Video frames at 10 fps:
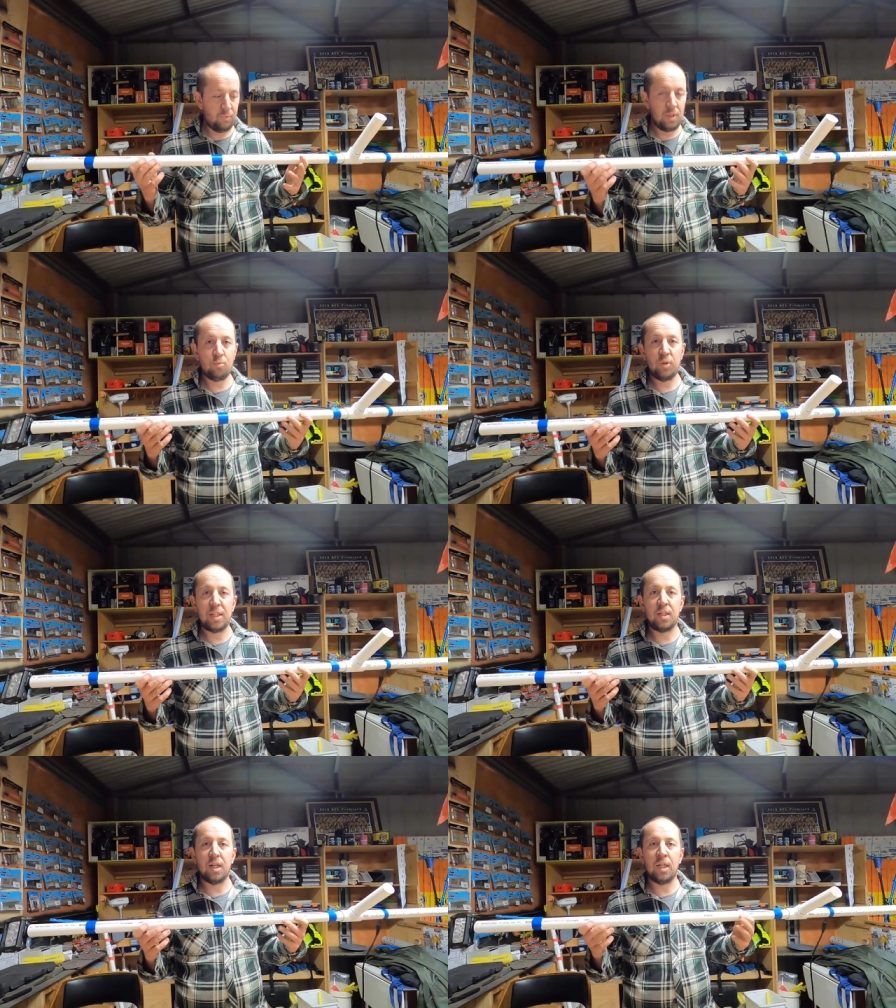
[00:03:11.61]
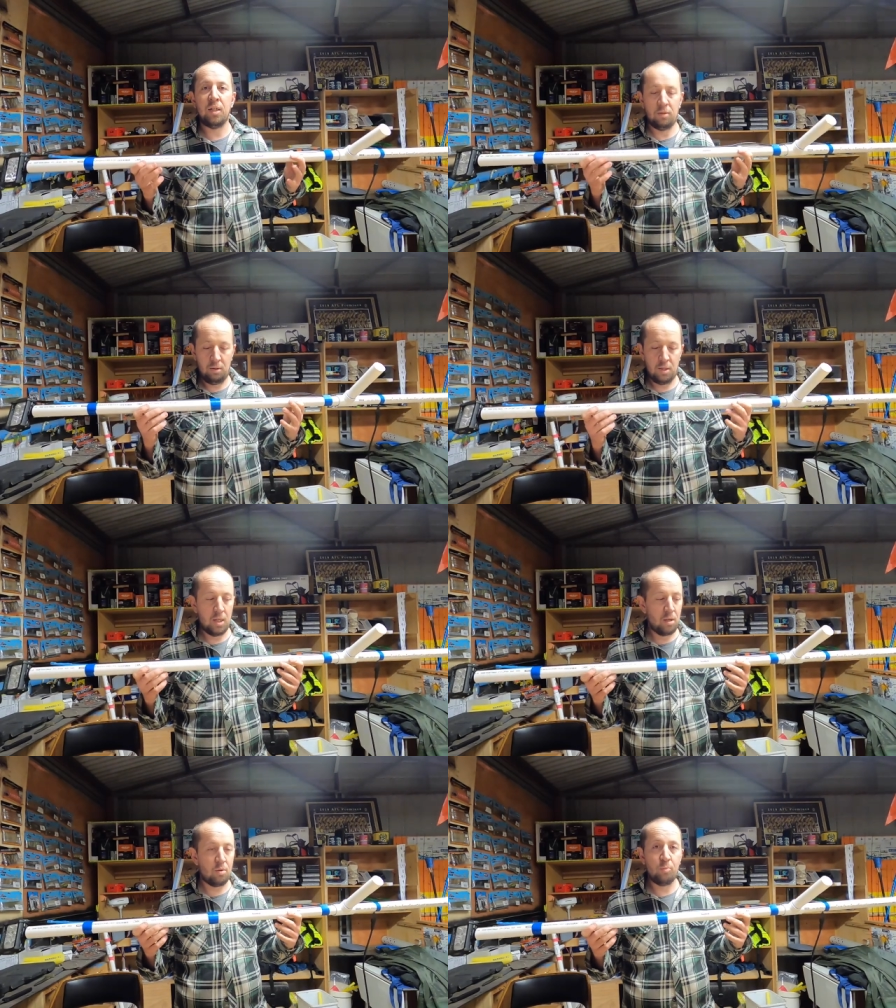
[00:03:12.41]
then we'll get stuck in
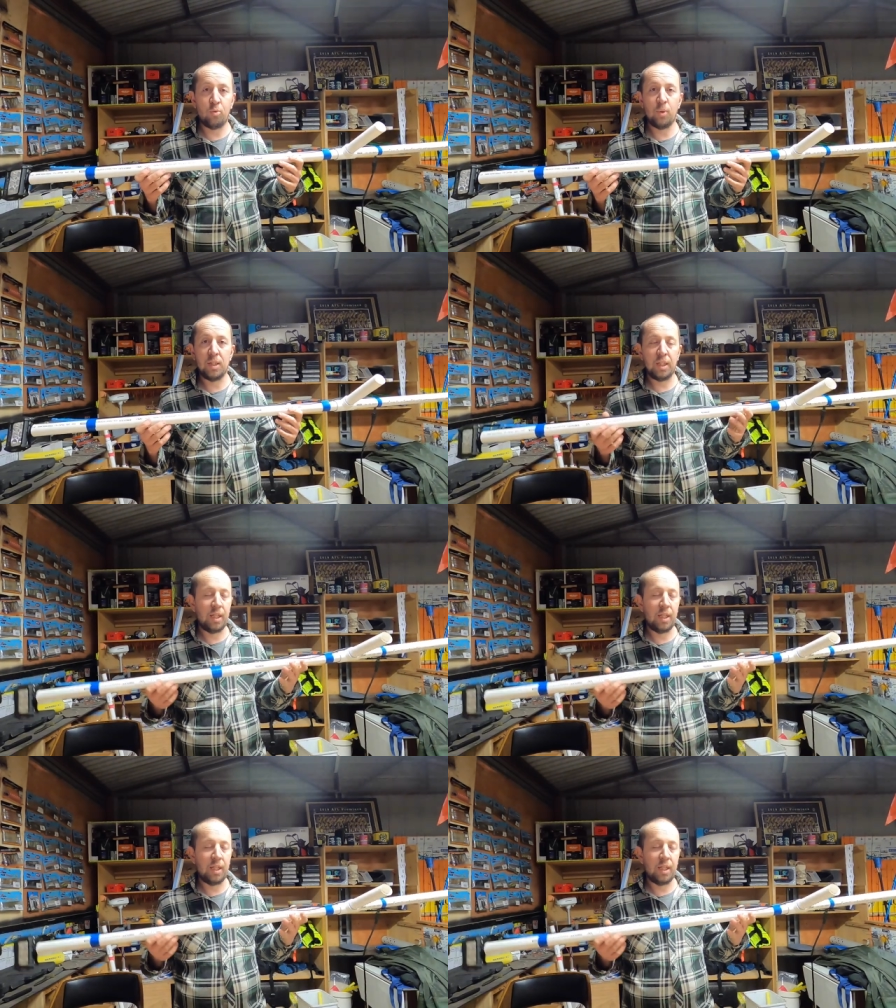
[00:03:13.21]
and I'll put one